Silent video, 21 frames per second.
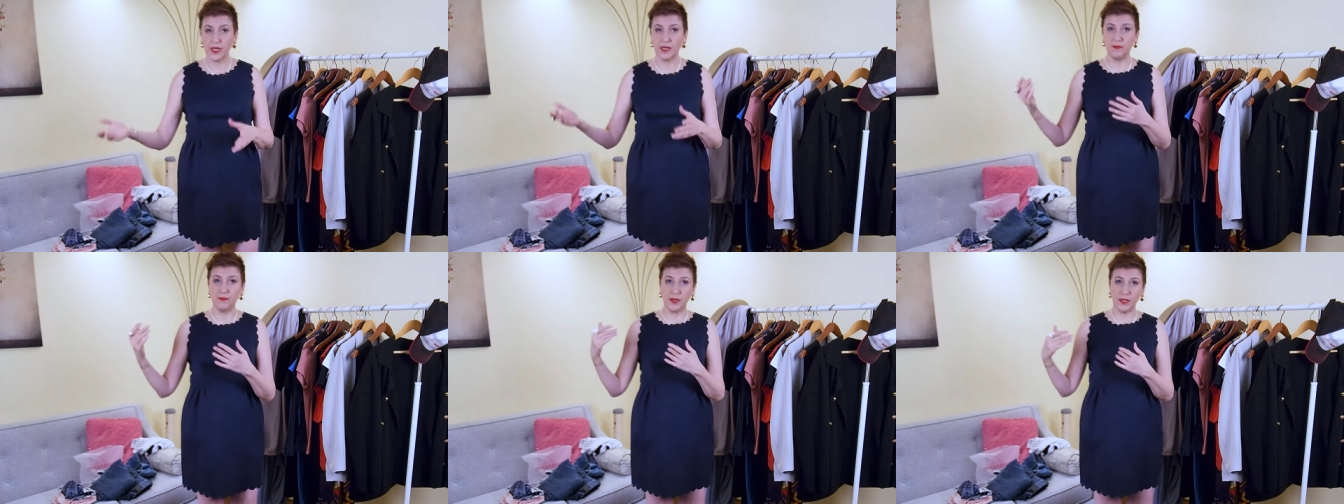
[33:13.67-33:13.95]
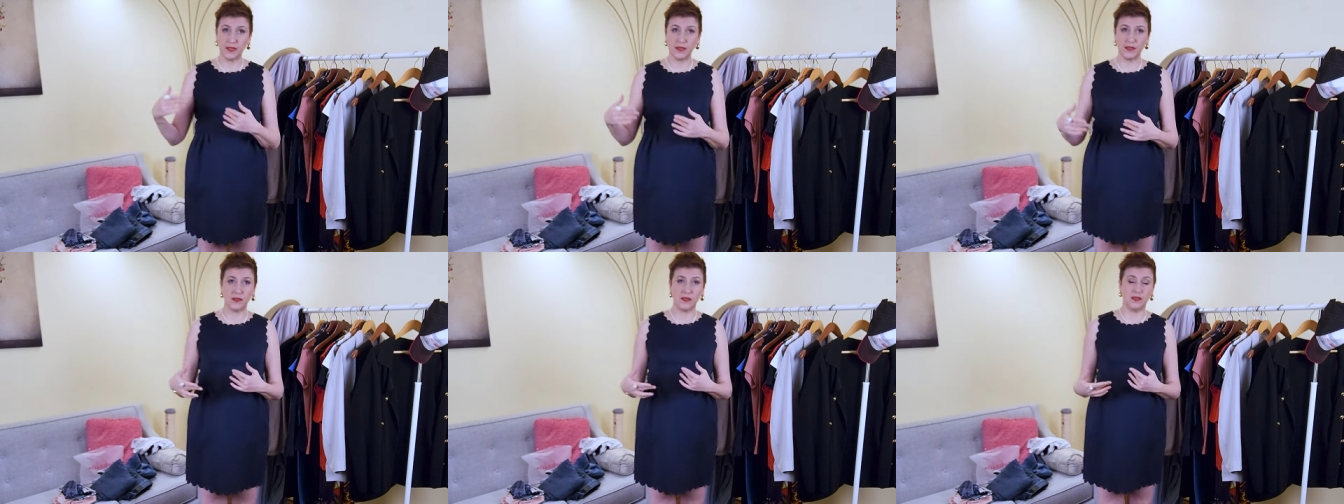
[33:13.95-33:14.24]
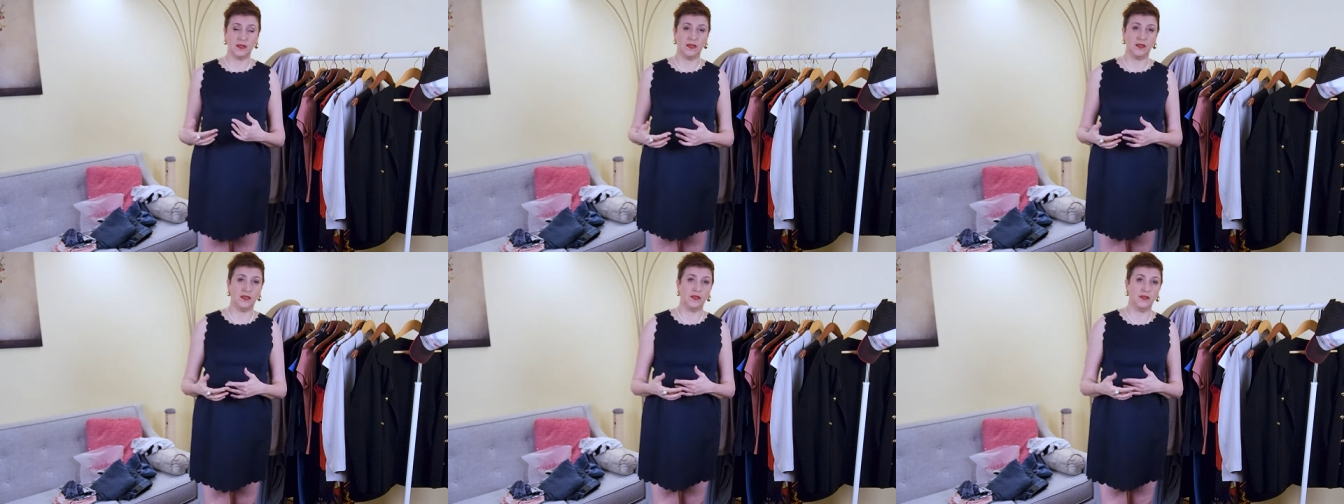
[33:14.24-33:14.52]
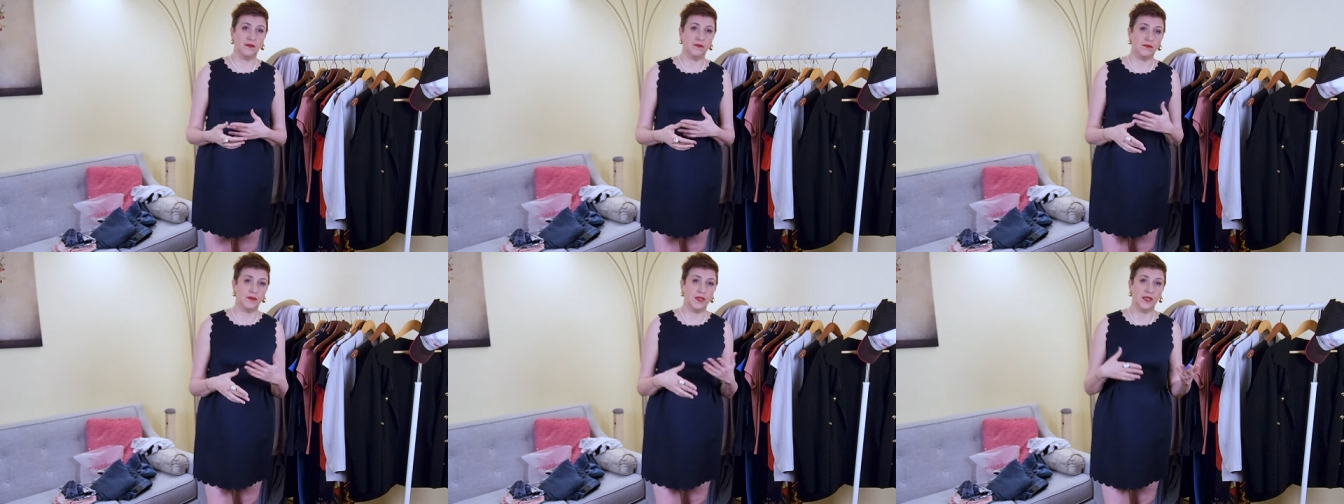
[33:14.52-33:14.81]
but
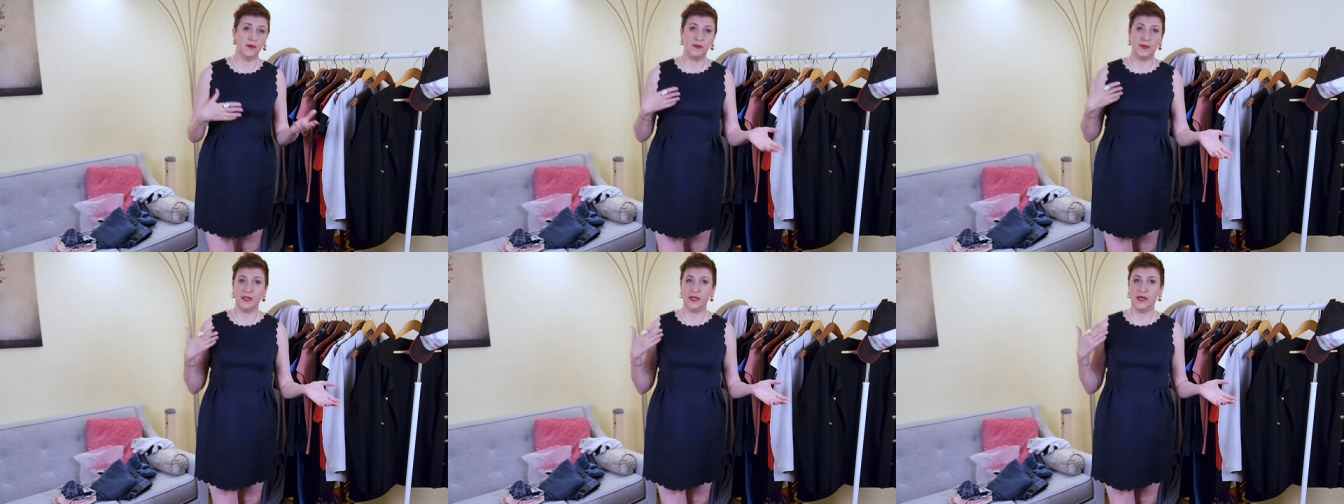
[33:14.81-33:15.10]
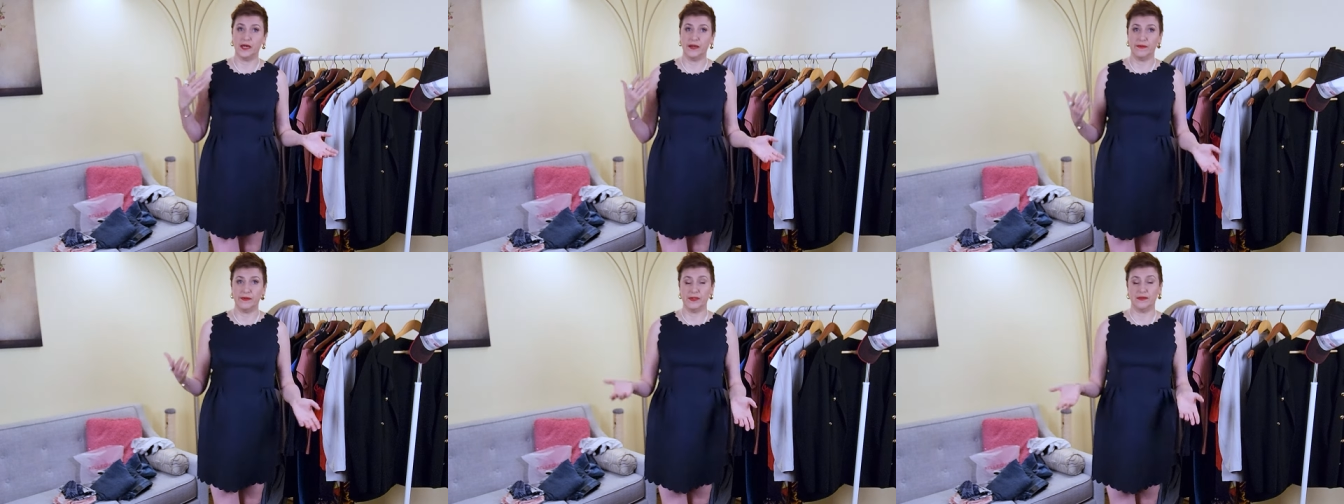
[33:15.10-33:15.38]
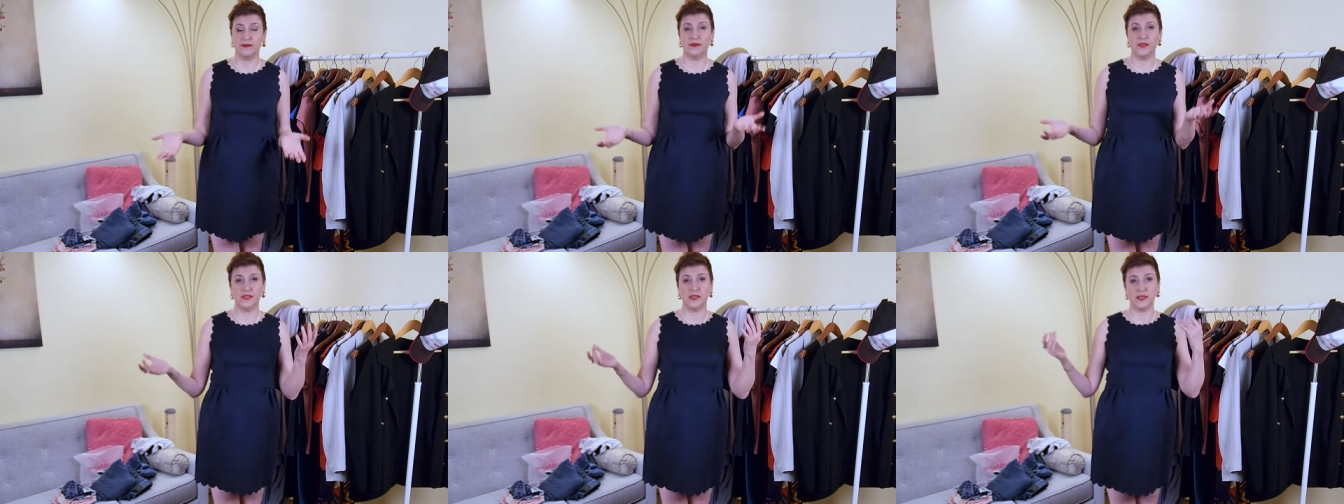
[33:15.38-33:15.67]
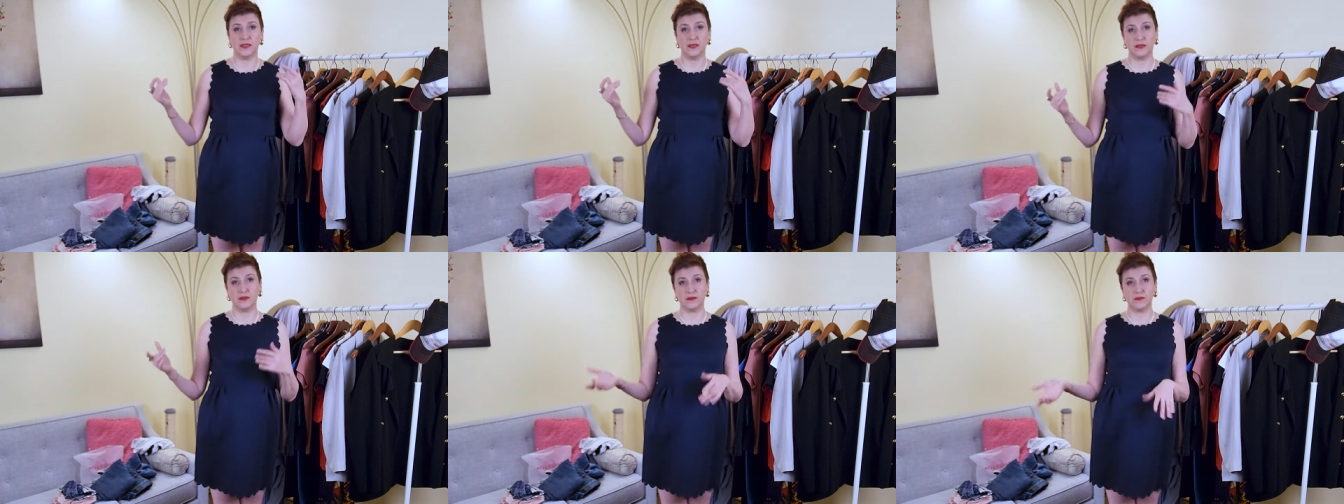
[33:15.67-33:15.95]
uh, maybe I will wear
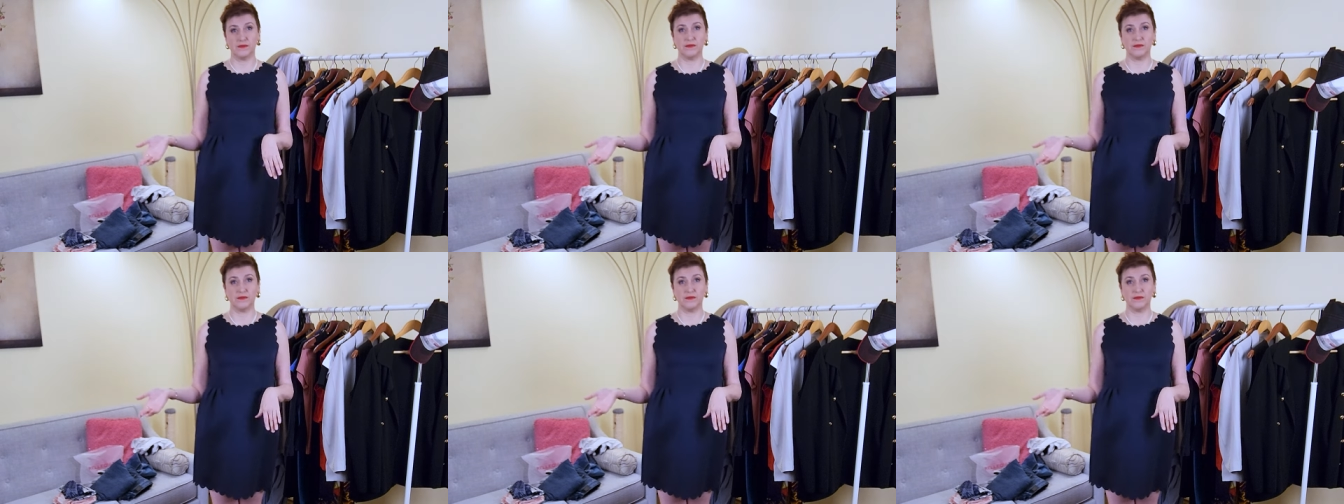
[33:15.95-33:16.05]
it